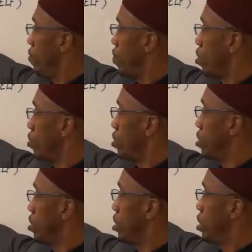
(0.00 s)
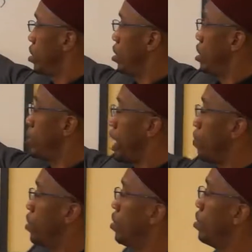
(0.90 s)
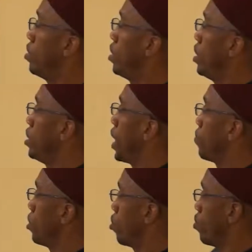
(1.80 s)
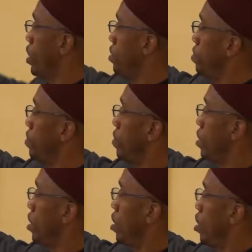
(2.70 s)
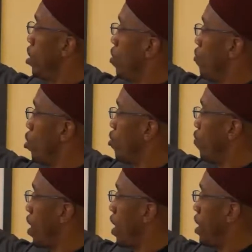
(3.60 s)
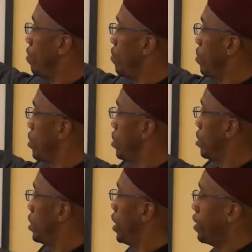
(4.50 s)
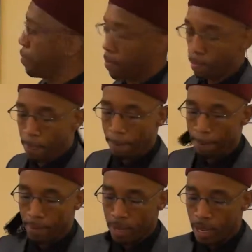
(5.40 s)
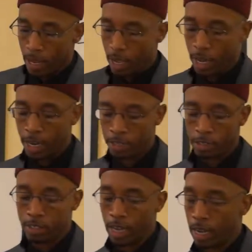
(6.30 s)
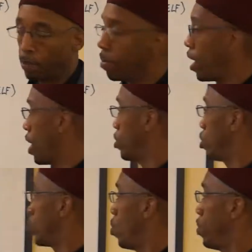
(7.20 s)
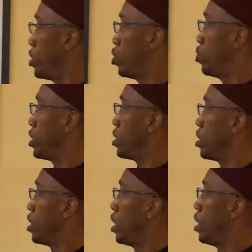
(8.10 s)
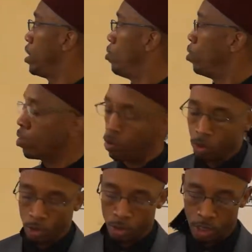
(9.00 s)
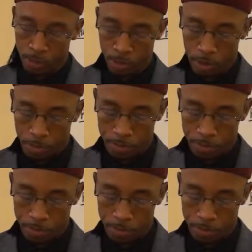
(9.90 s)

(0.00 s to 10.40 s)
verse, chapter 3, verse 5 to 10. And at this time, I'll just go into it and then we'll go a little deeper.